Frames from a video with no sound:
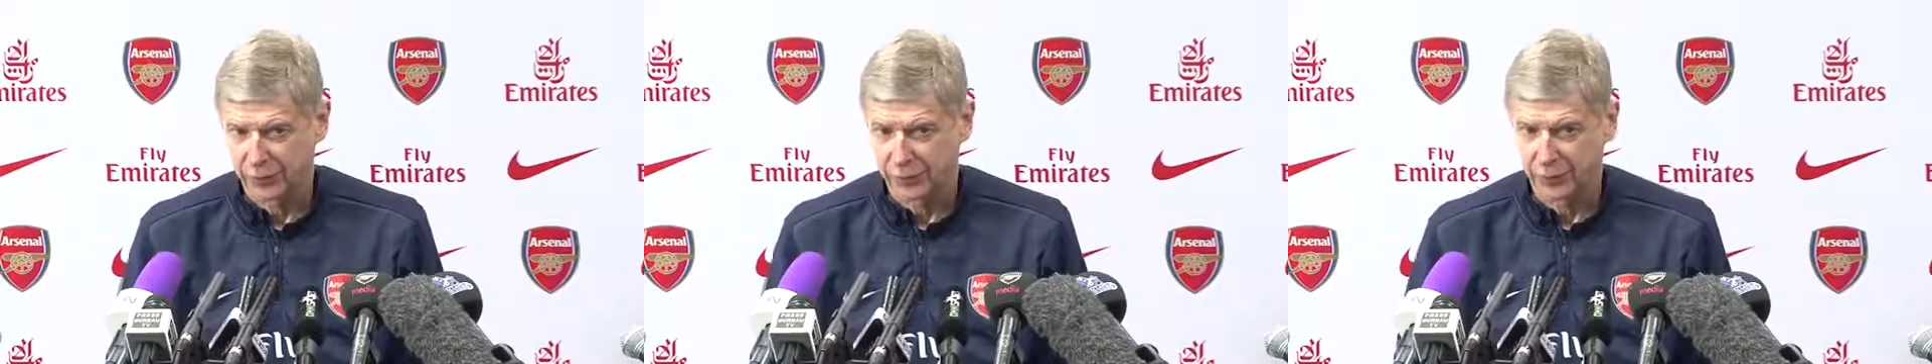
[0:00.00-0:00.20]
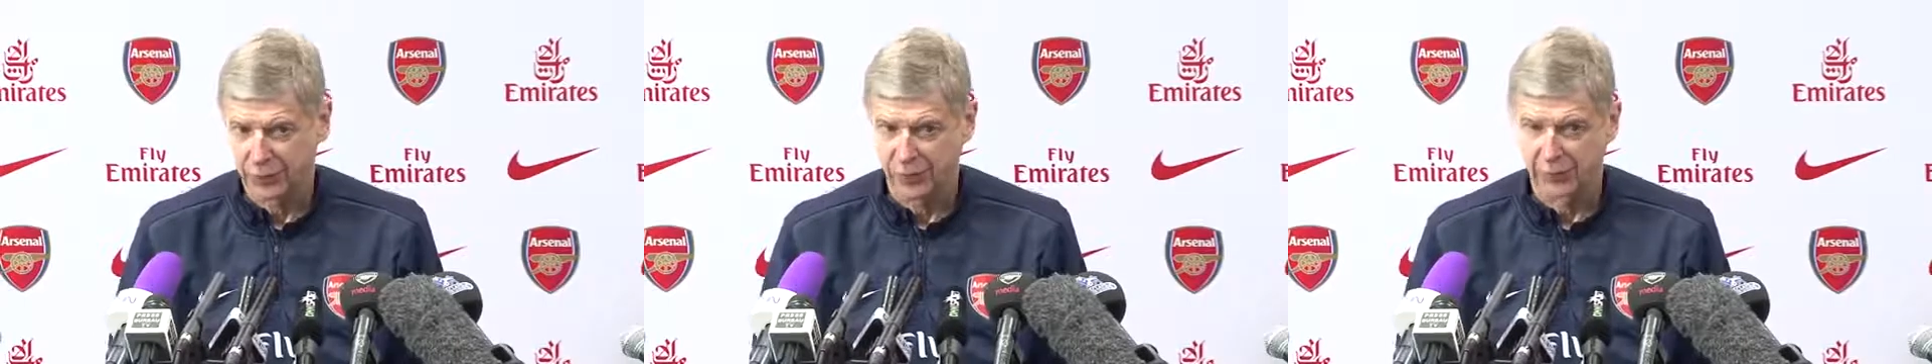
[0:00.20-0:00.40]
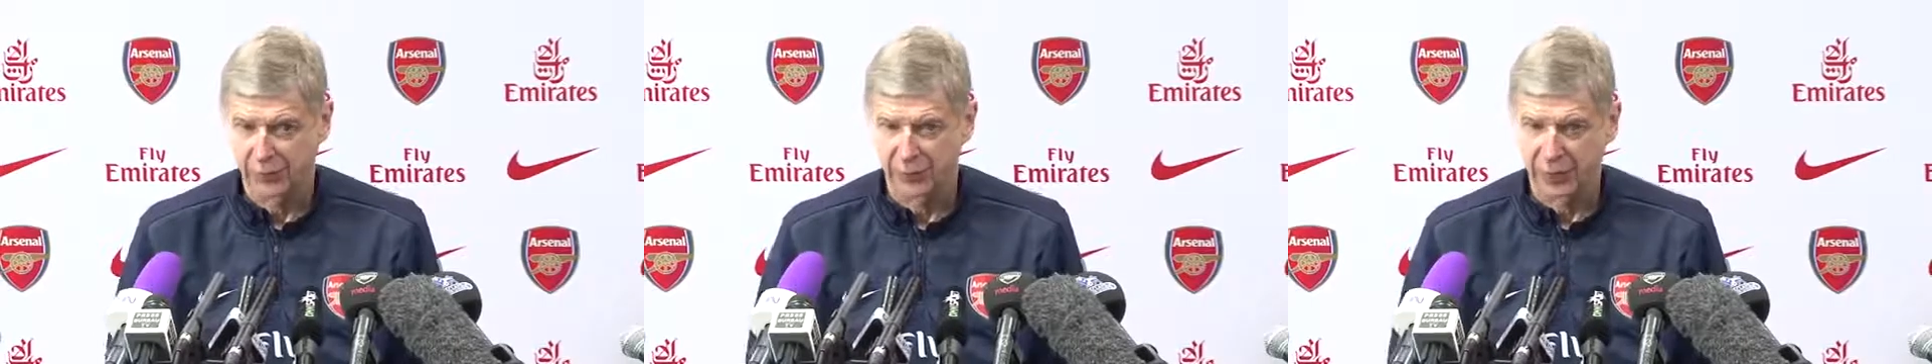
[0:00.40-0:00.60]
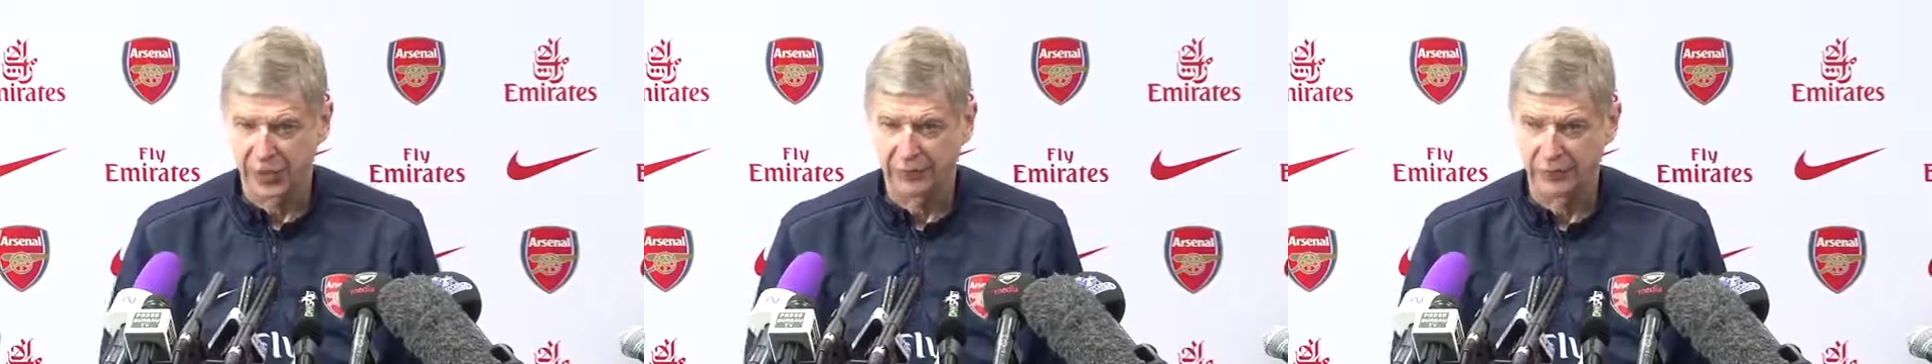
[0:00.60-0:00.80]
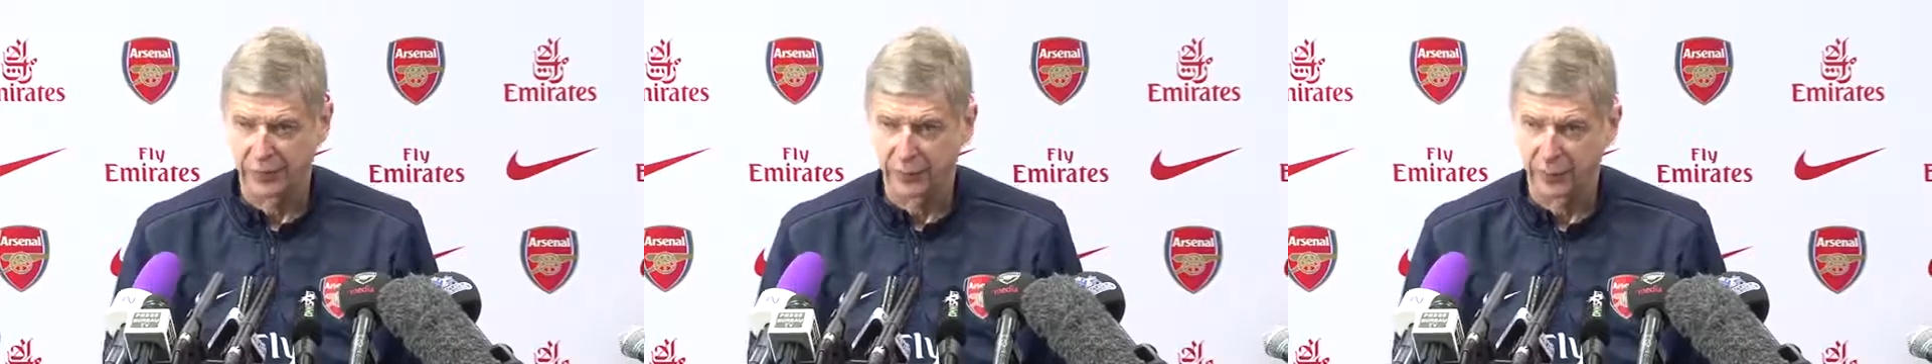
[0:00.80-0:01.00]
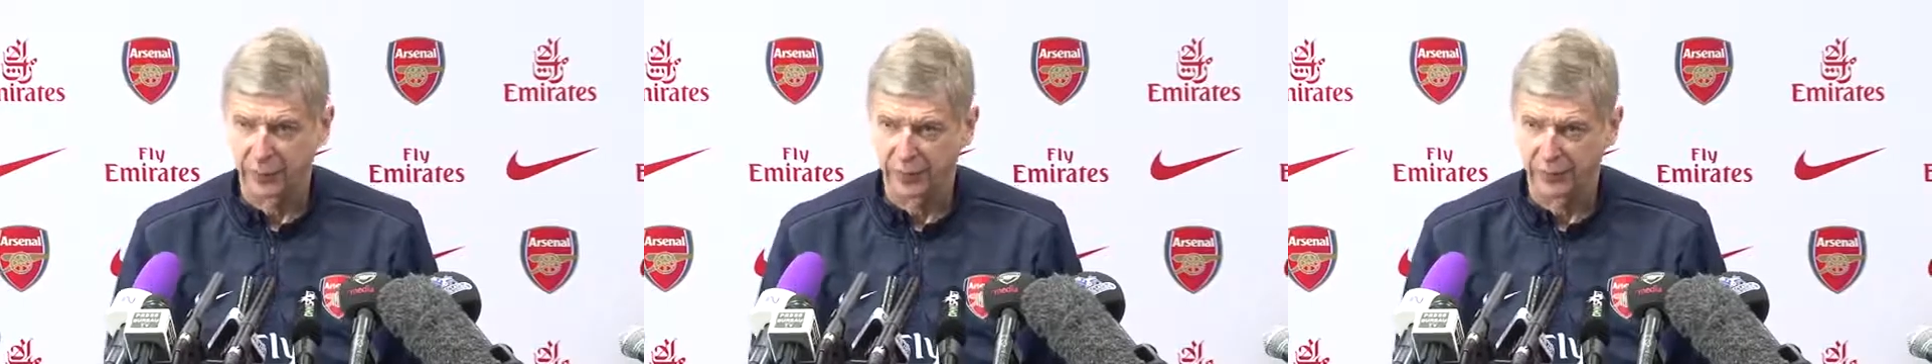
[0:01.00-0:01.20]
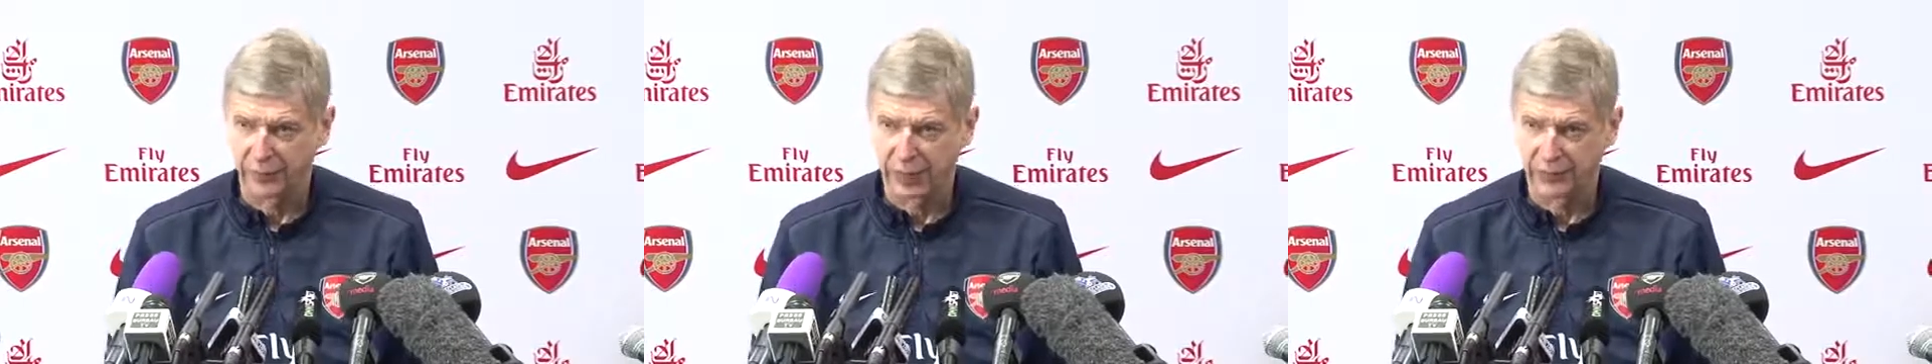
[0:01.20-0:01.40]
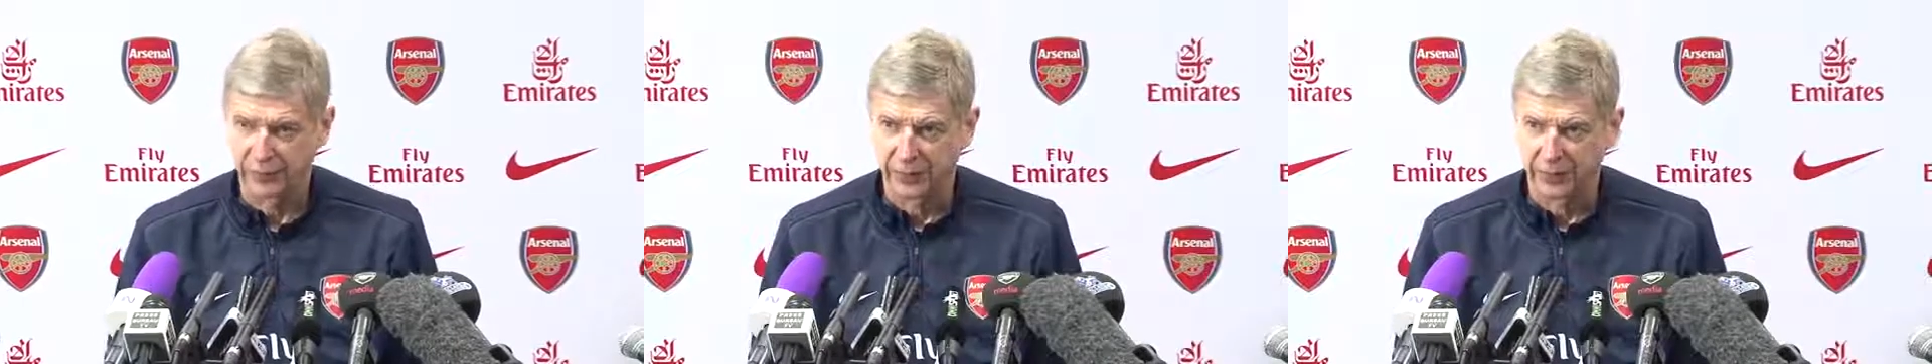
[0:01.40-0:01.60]
just for having
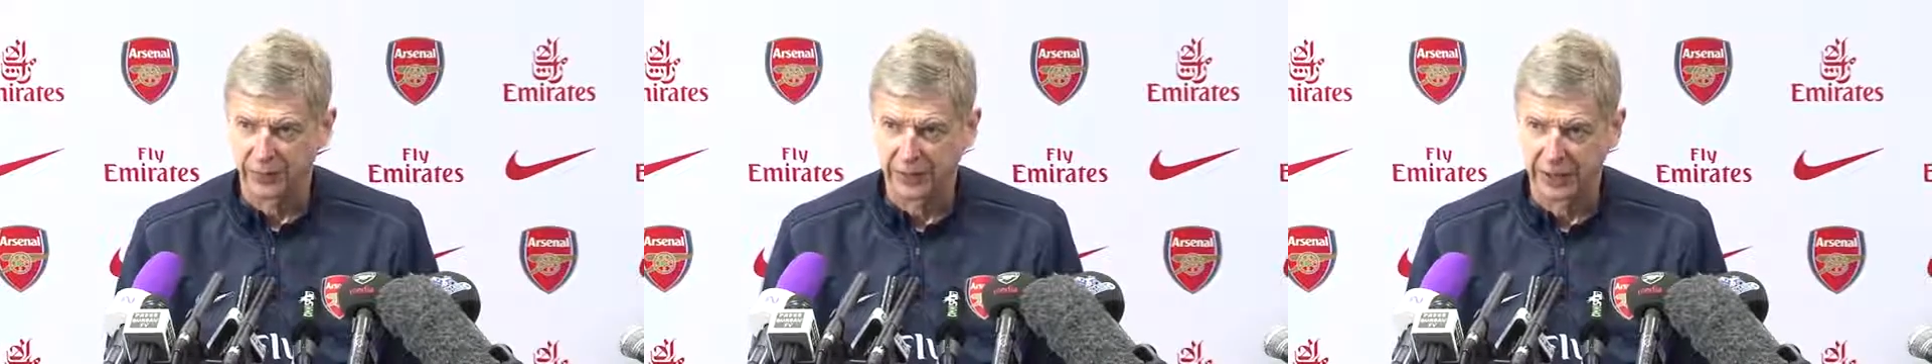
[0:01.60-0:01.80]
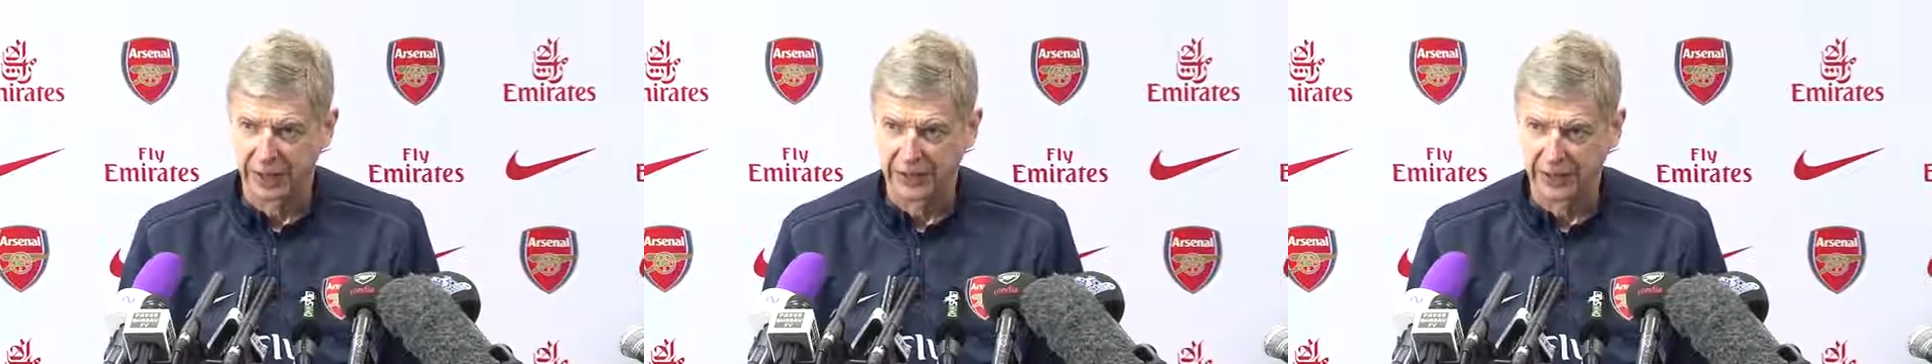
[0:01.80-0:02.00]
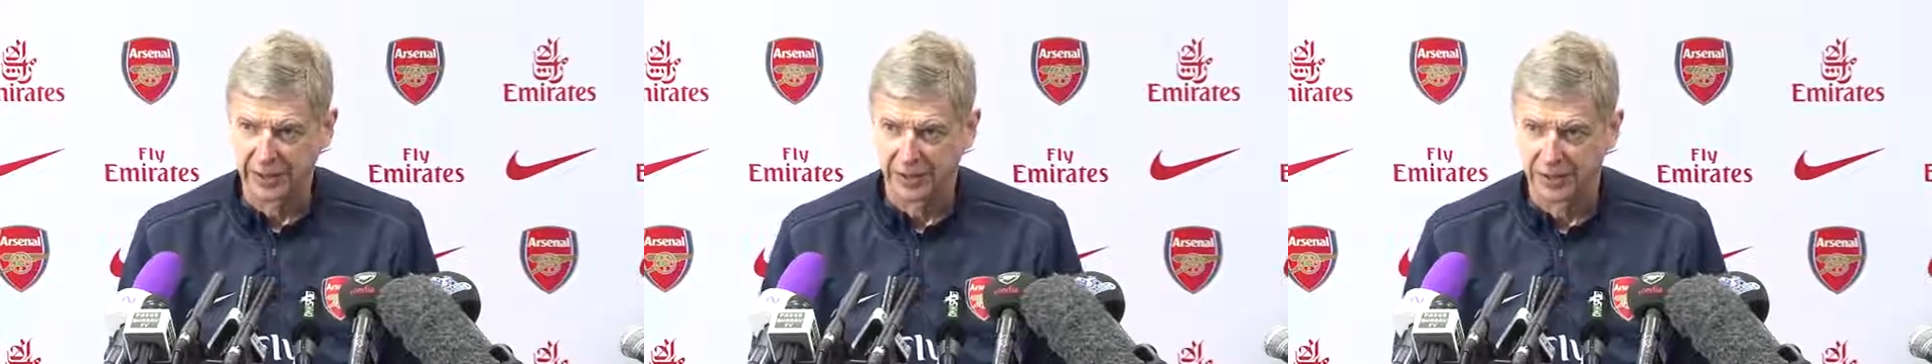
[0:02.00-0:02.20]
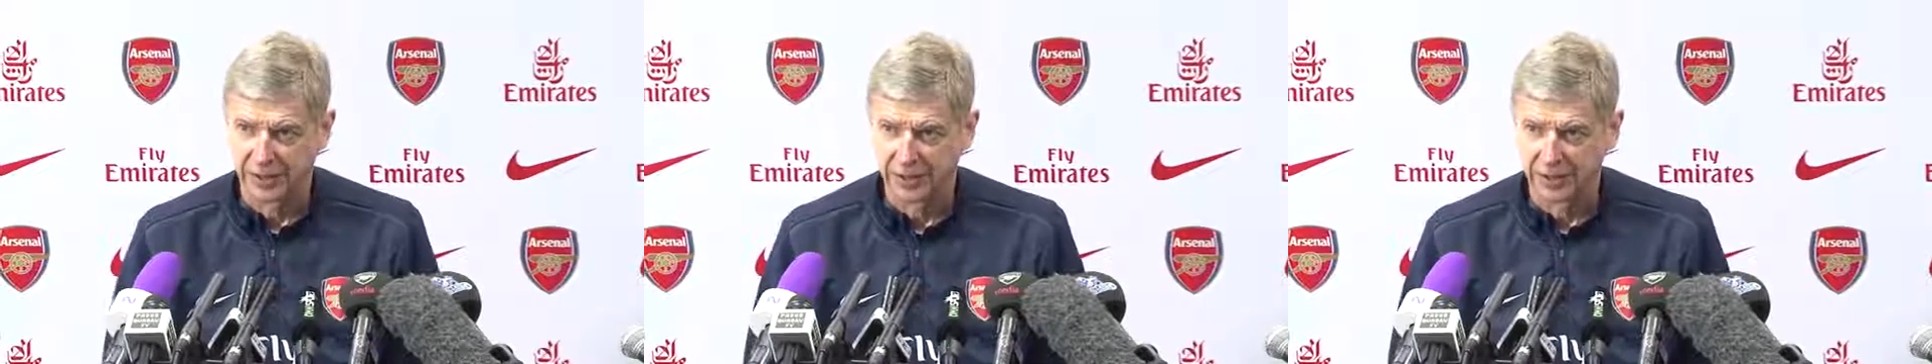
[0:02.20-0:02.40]
qualified for the final.